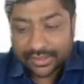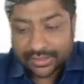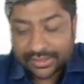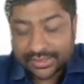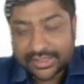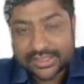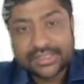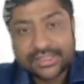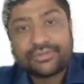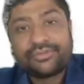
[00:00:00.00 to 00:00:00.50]

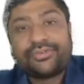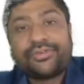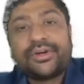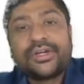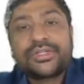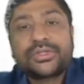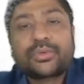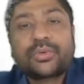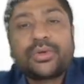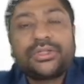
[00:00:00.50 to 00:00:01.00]
This is the
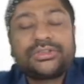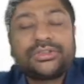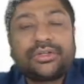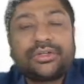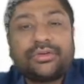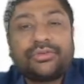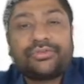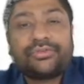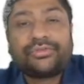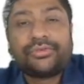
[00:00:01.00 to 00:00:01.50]
first question
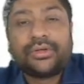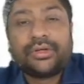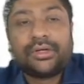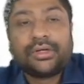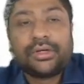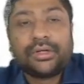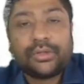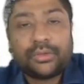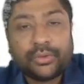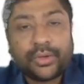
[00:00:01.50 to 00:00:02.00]
of
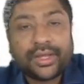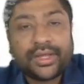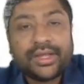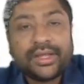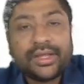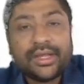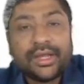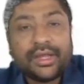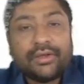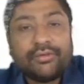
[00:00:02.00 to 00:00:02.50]

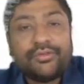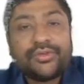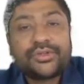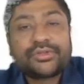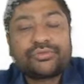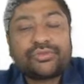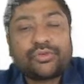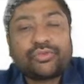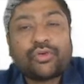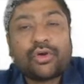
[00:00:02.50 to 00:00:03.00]
today. Which
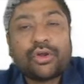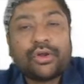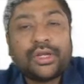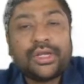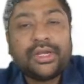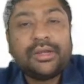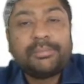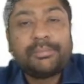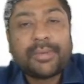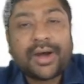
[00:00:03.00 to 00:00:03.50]
of the
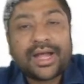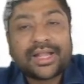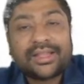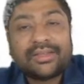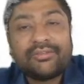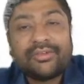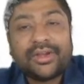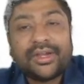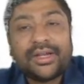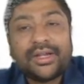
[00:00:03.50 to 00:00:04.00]
following
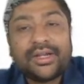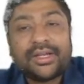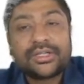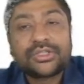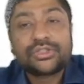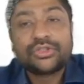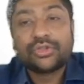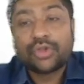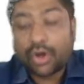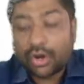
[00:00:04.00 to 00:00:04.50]
pathway
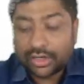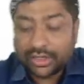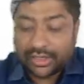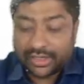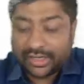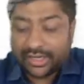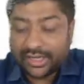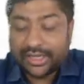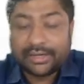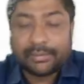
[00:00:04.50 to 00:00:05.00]
does not
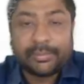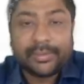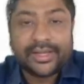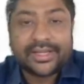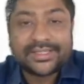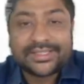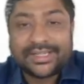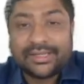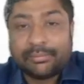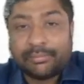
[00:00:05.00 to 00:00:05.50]
take
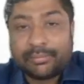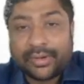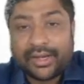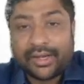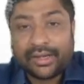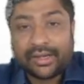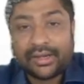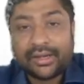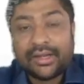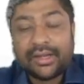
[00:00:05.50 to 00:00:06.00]
place in
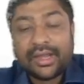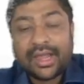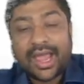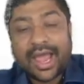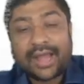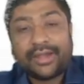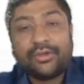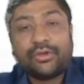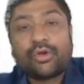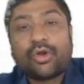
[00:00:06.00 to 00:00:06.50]
brain?
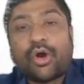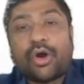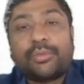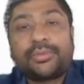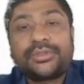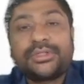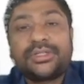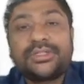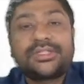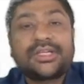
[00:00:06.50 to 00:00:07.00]
And your
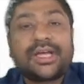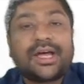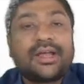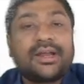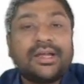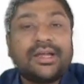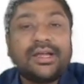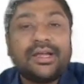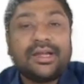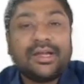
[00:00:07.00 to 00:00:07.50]
options
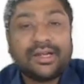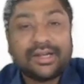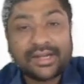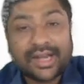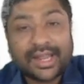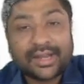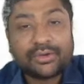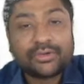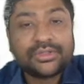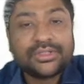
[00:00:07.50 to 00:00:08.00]
are
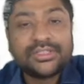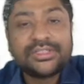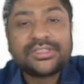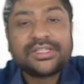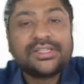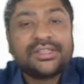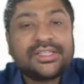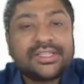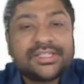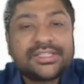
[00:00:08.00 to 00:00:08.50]
glycogen
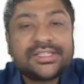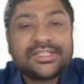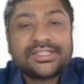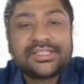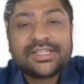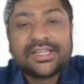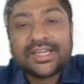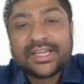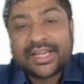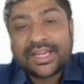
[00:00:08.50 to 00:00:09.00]

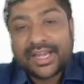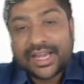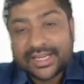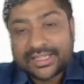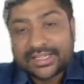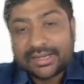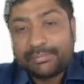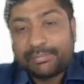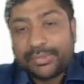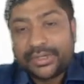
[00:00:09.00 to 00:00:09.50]
synthesis,
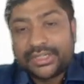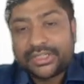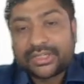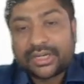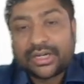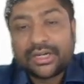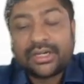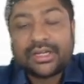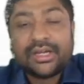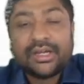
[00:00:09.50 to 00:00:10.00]
HMP
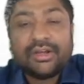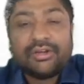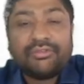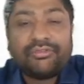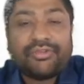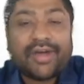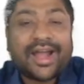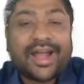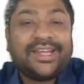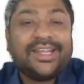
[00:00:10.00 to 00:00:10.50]
shunt,
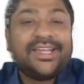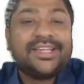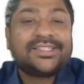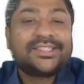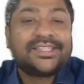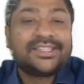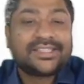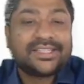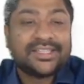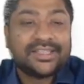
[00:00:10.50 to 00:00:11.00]
fatty
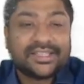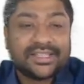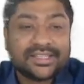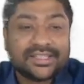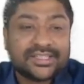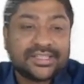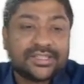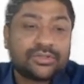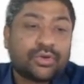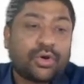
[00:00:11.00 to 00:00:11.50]
acid
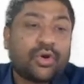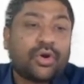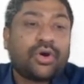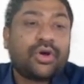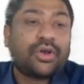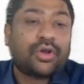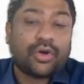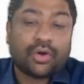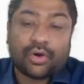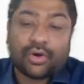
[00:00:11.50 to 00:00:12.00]
synthesis,
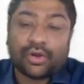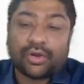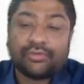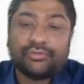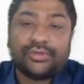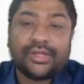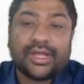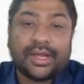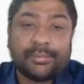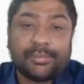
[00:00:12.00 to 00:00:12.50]
or all
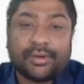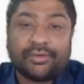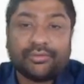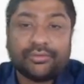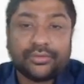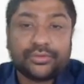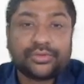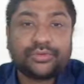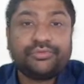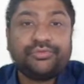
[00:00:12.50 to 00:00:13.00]
of the above.
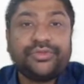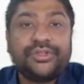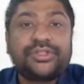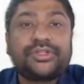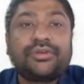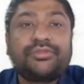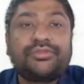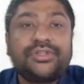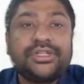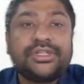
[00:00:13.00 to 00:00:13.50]
So which
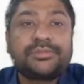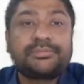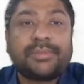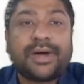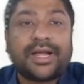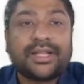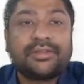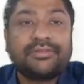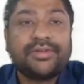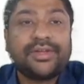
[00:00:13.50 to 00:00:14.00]
of these
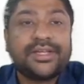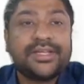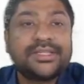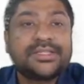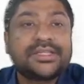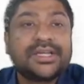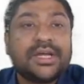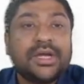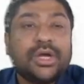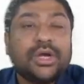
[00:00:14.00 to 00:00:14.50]

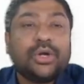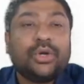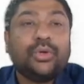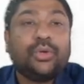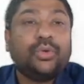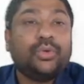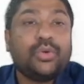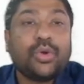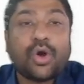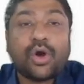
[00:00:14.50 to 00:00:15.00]
pathways
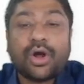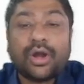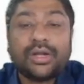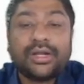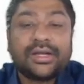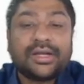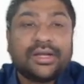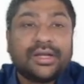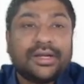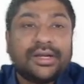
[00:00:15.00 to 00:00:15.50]
do
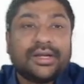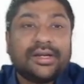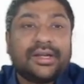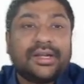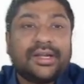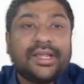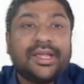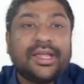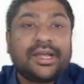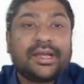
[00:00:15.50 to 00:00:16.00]
not
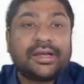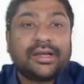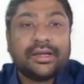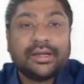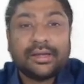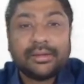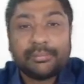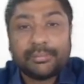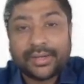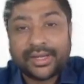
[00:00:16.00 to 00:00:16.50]
take
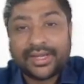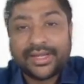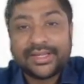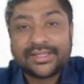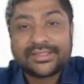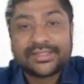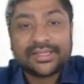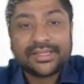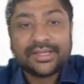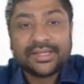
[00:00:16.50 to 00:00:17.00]

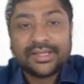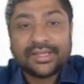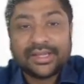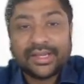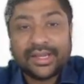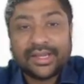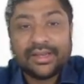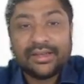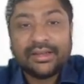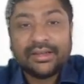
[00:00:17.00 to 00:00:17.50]
place
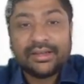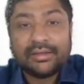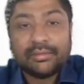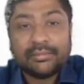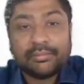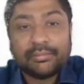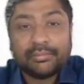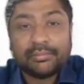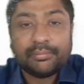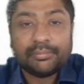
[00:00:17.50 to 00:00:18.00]
in
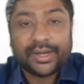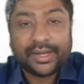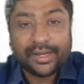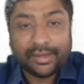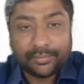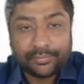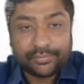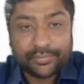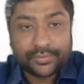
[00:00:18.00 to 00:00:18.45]
brain?